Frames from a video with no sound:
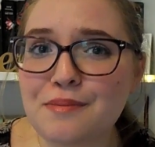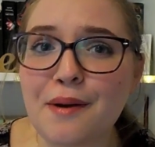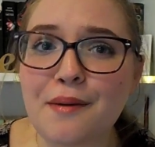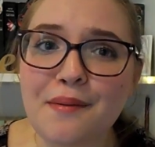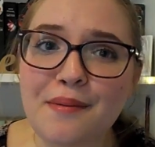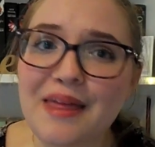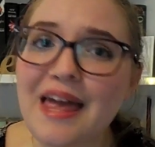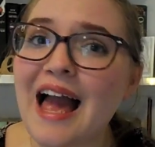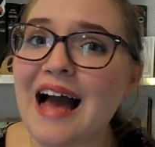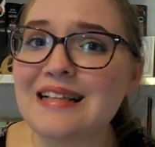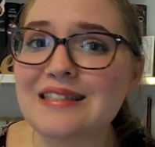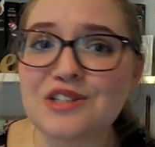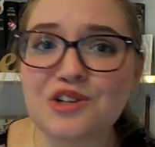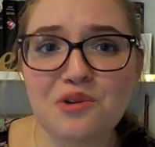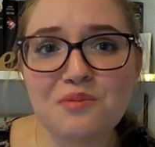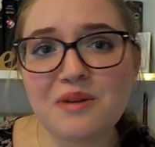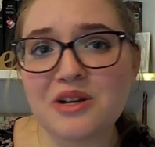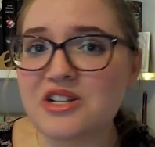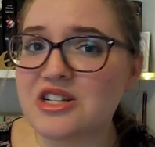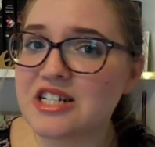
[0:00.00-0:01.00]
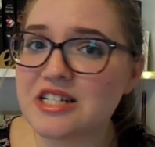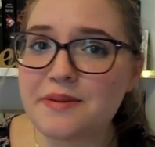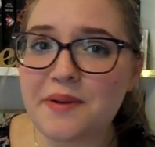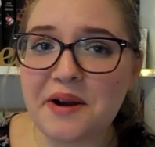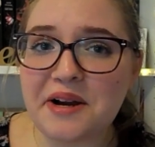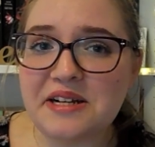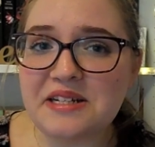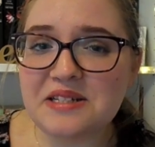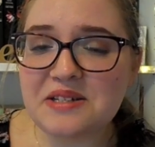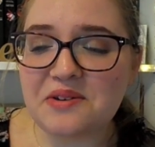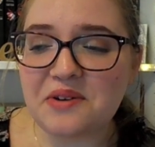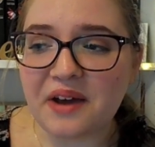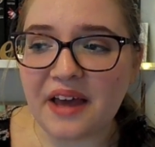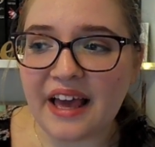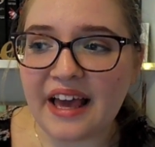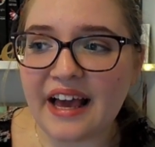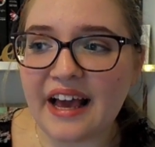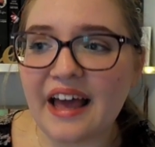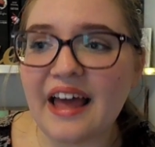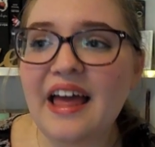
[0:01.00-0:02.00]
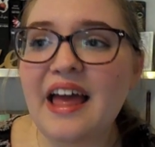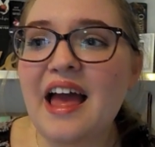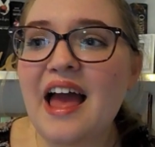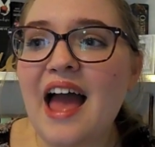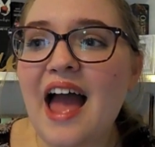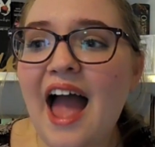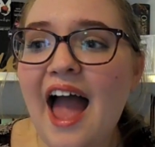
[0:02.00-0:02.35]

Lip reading: She probably hasn't got much experience cooking,